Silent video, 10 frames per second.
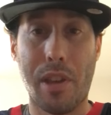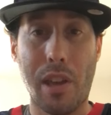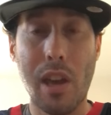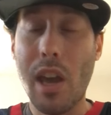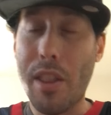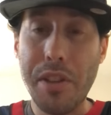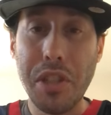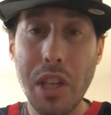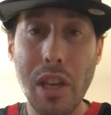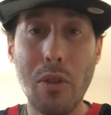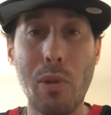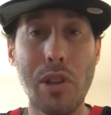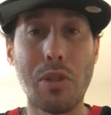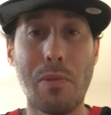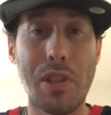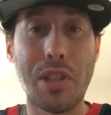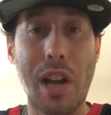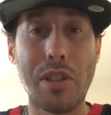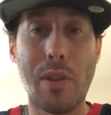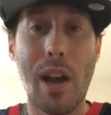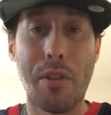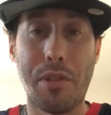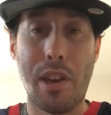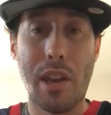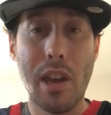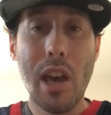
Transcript: And that's the key question when these guys are healthy.